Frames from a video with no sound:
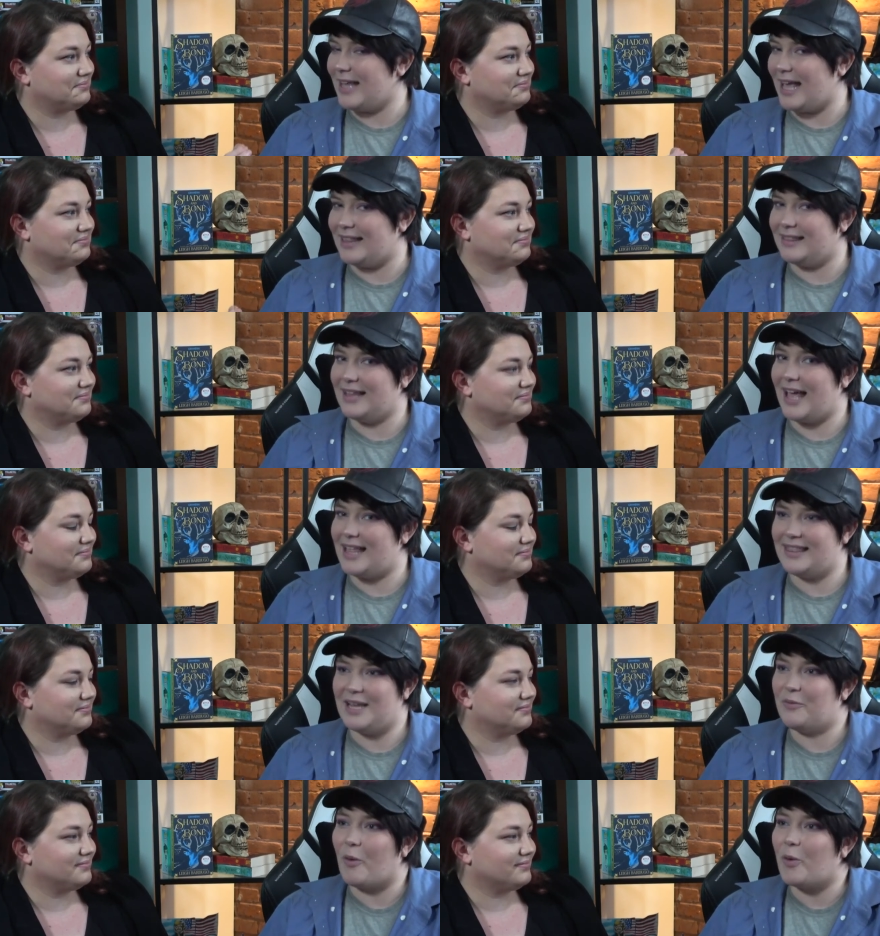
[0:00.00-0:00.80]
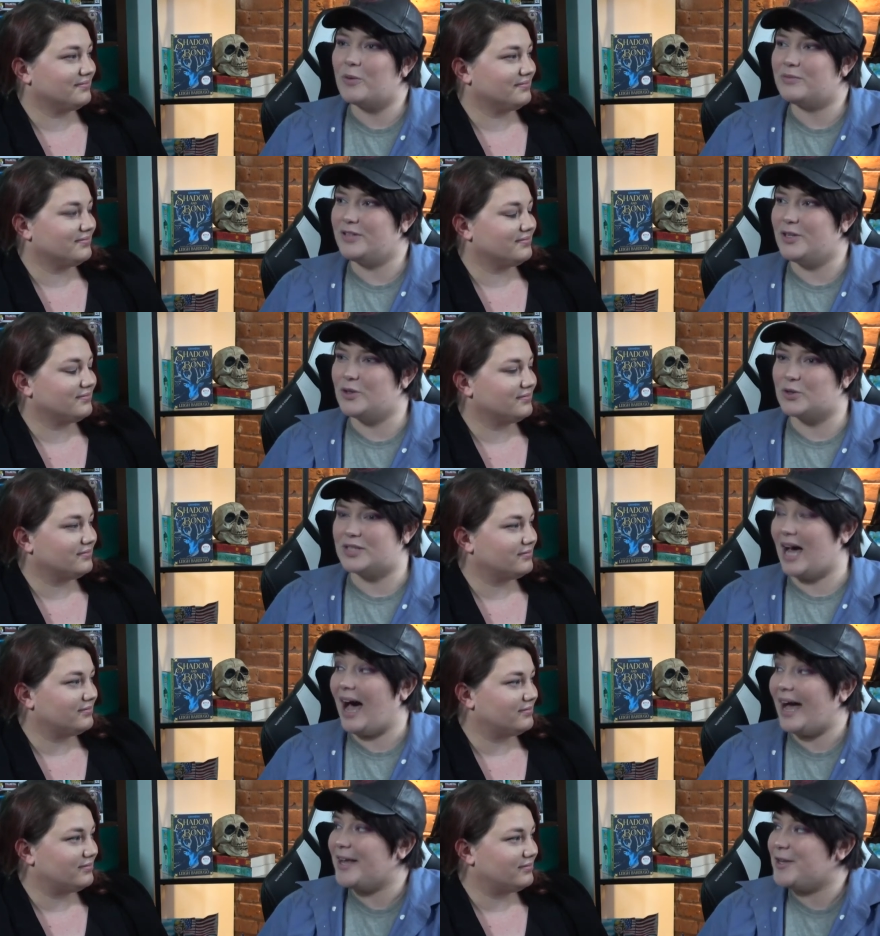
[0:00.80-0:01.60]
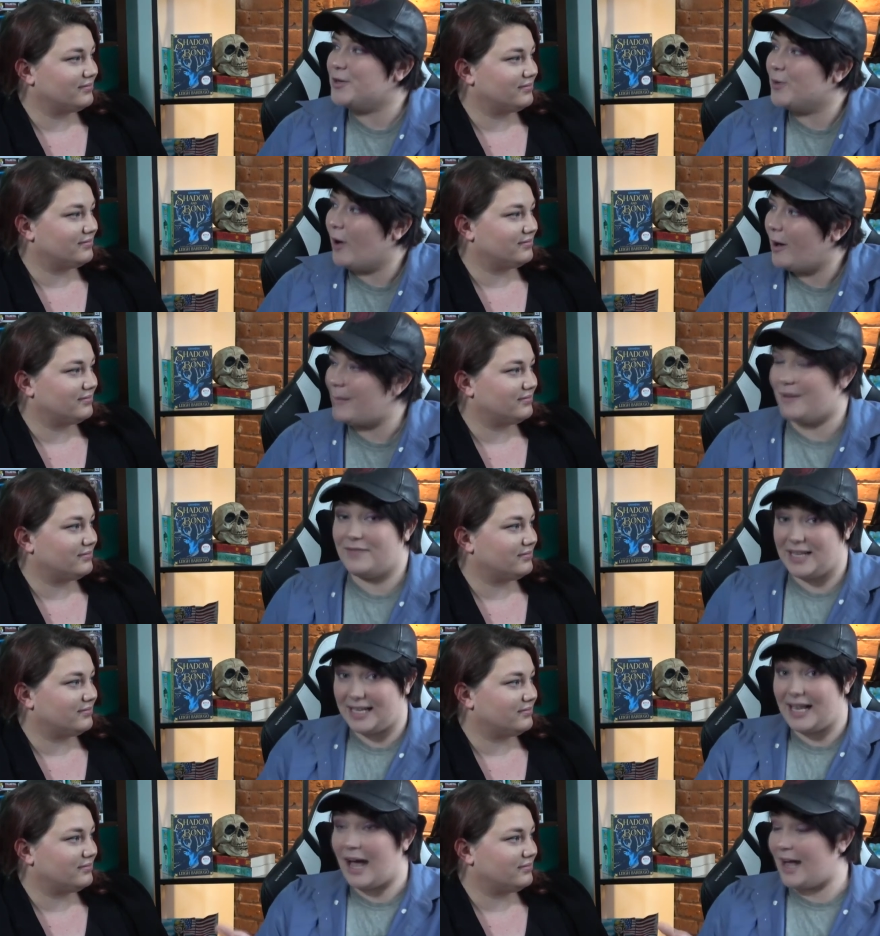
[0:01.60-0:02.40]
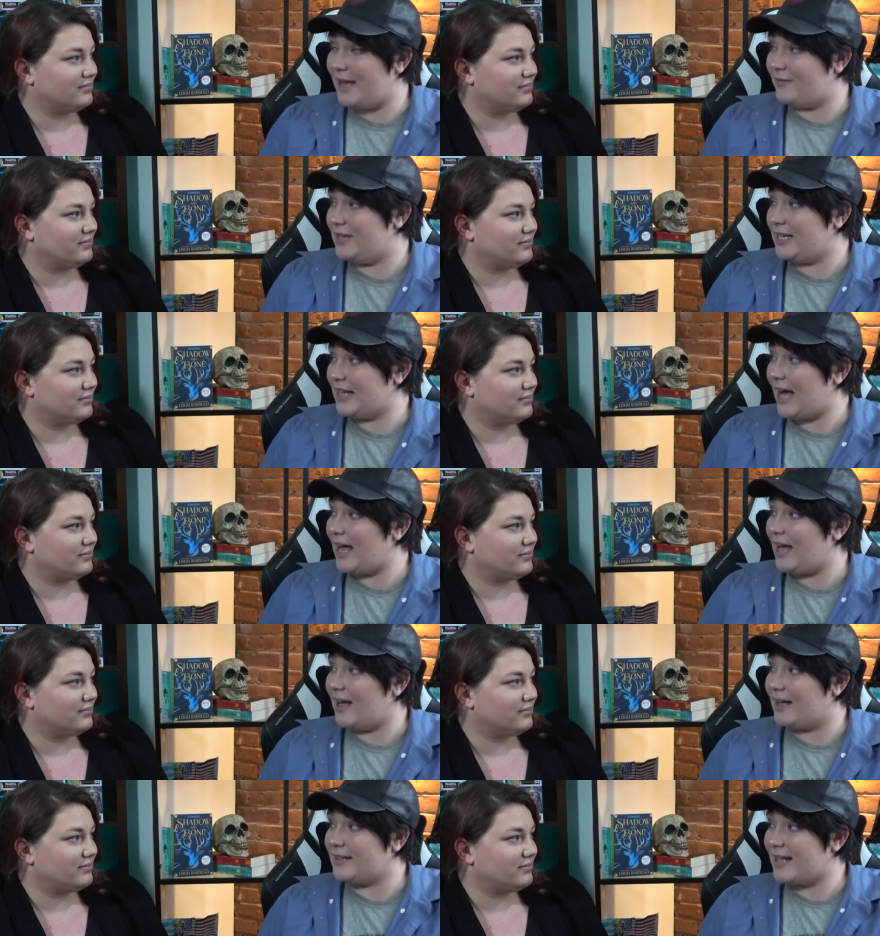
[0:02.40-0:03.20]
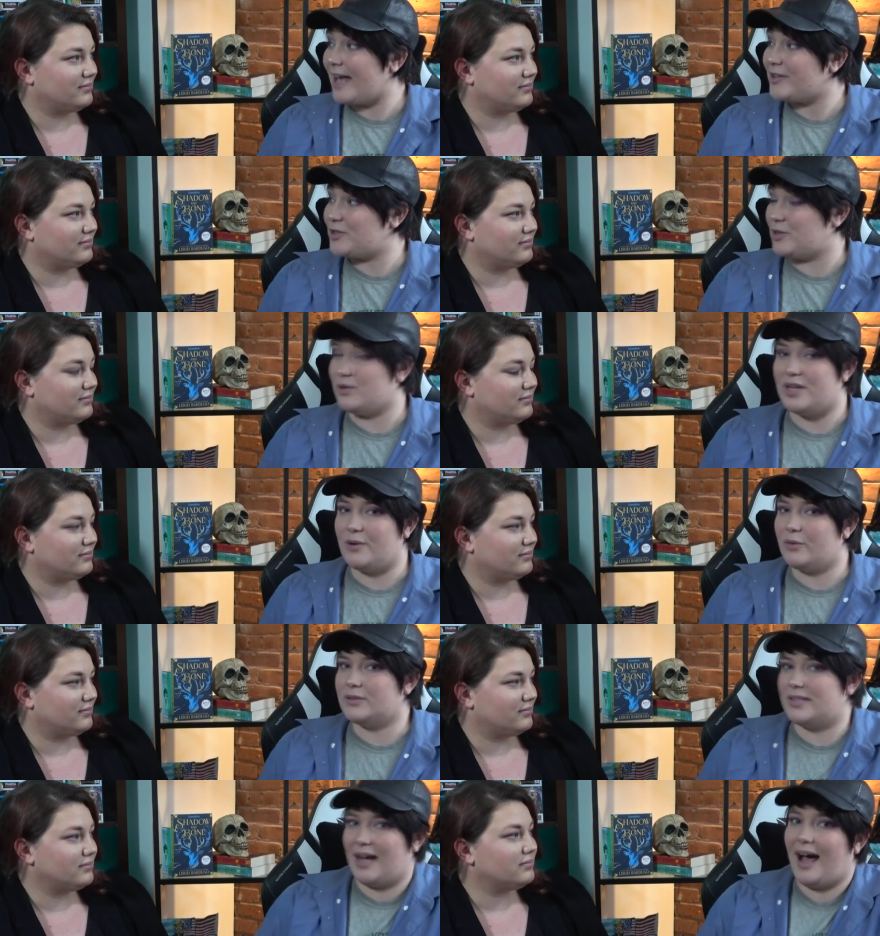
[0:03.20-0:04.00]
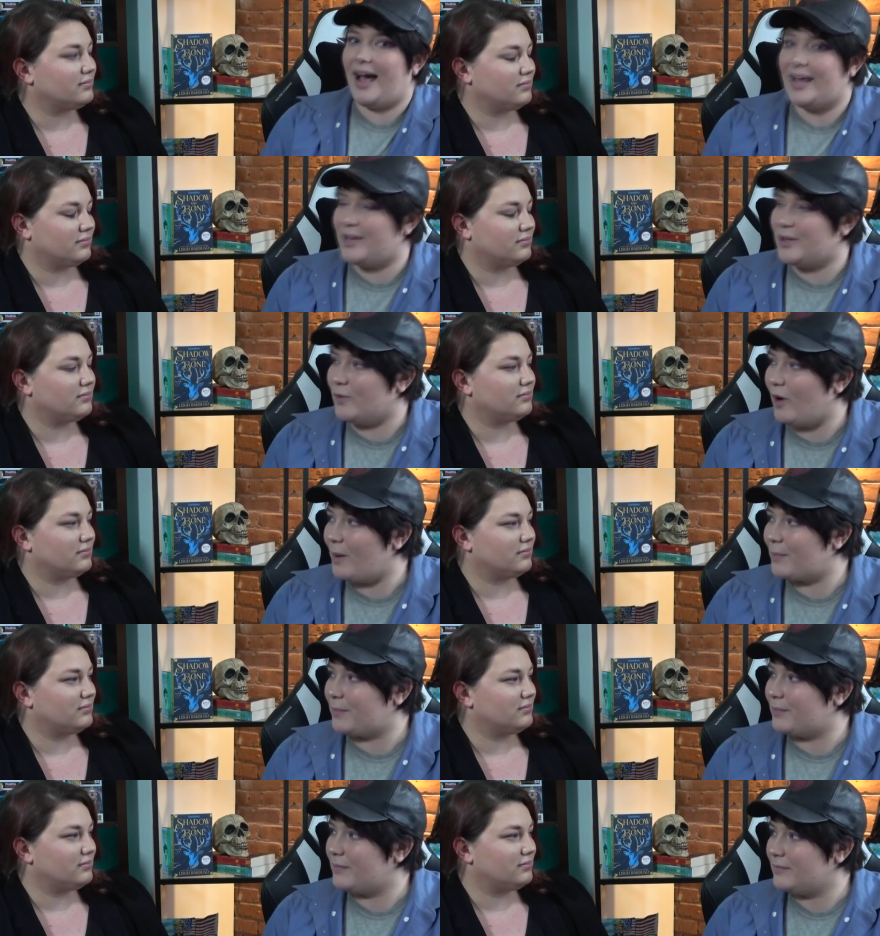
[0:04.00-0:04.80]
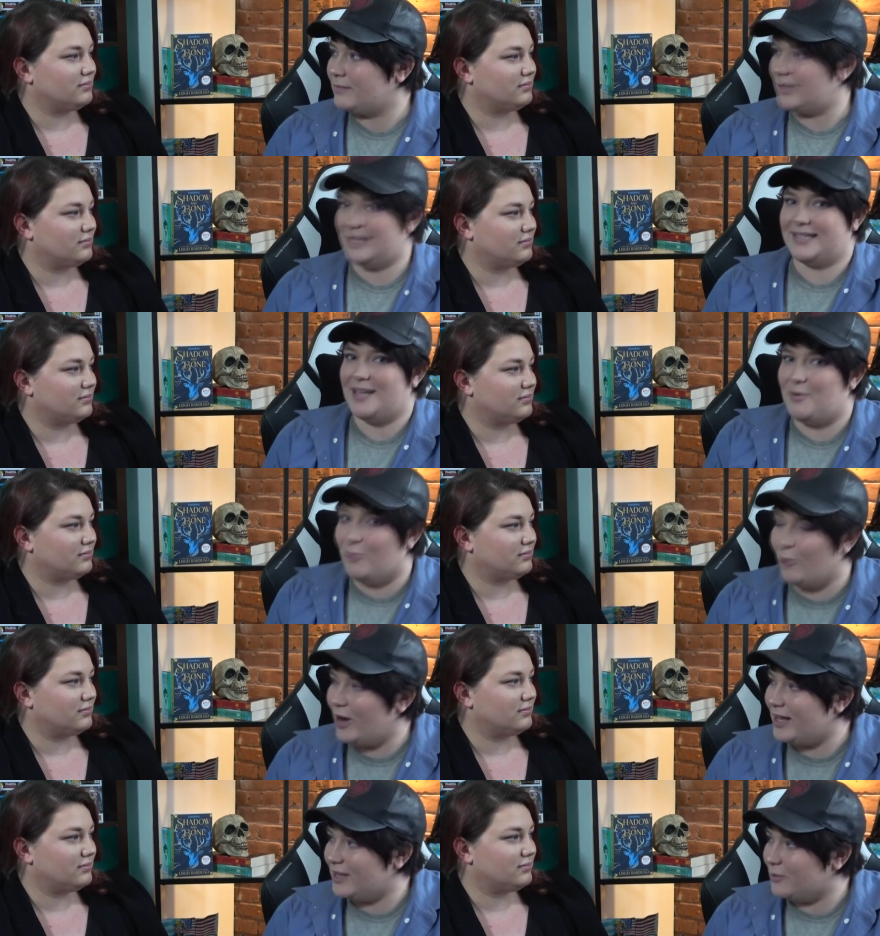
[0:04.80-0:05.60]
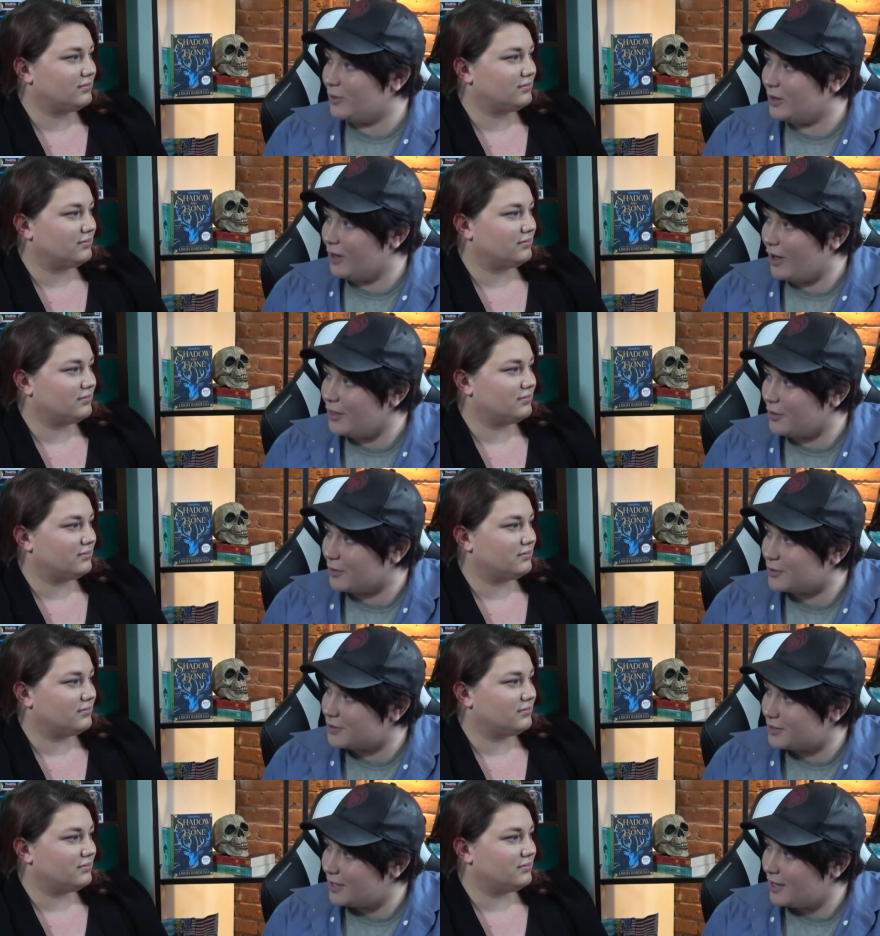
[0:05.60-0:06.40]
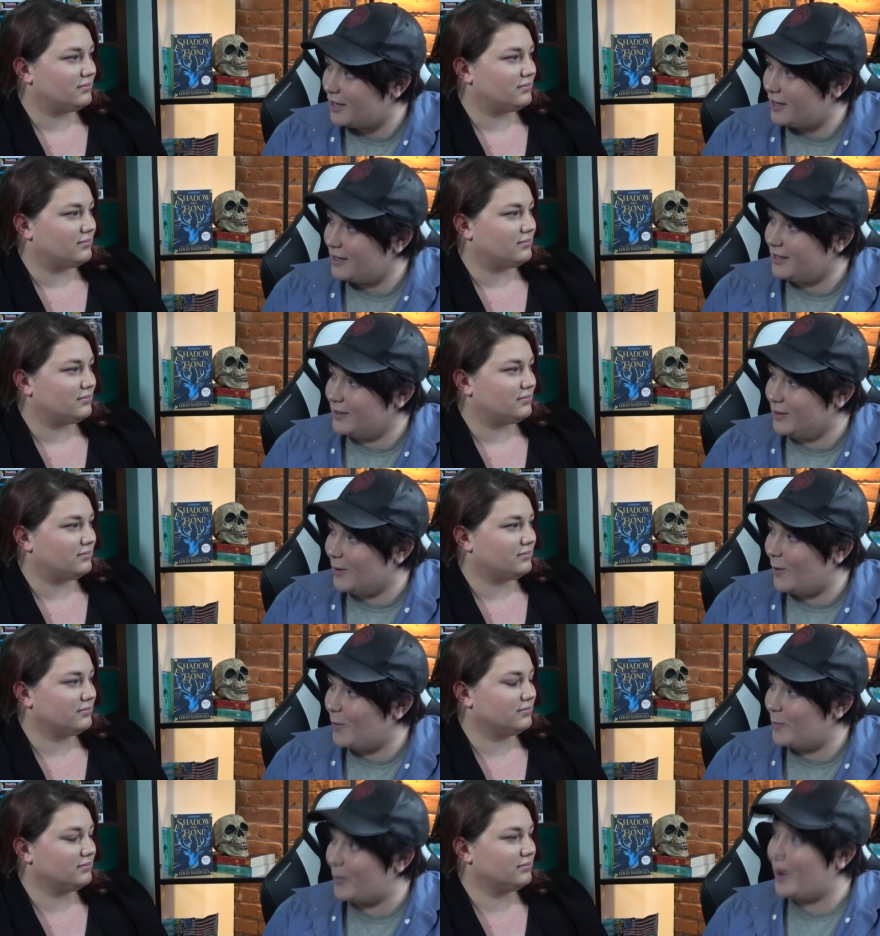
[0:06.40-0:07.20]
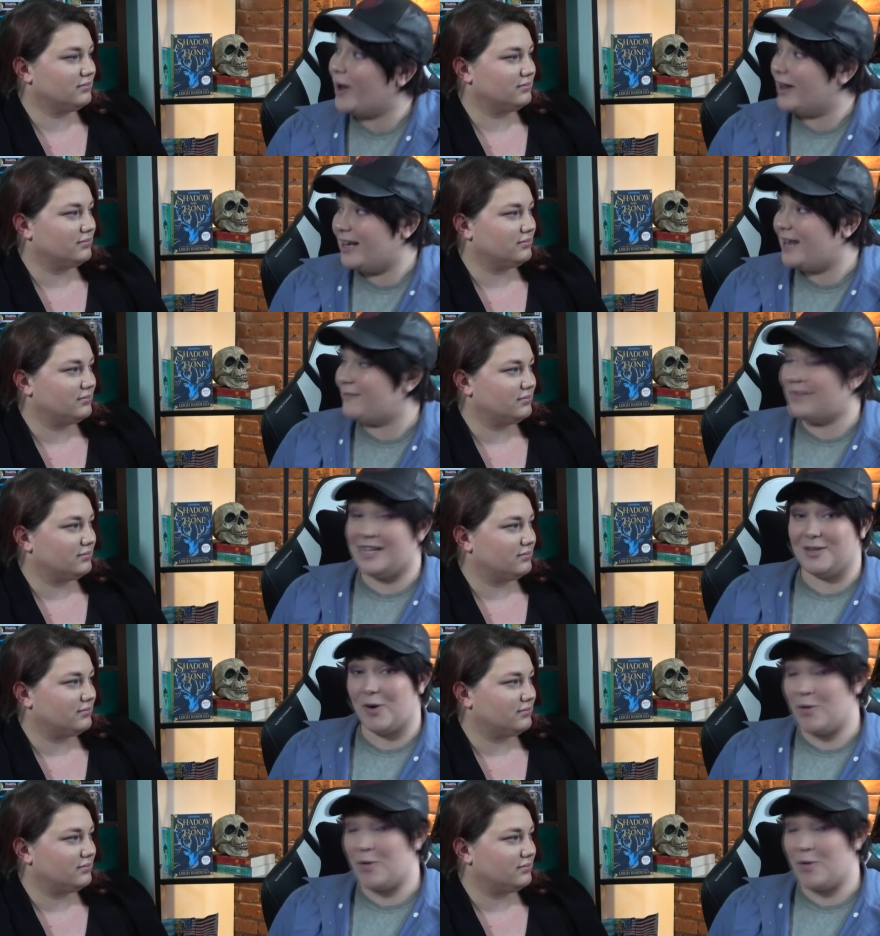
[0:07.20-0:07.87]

Speaker 1: and they won't, you know, tie you up. If they ca if they ca catch you, they won't tie you up the same way they will others, you know. Mm-hmm. But if they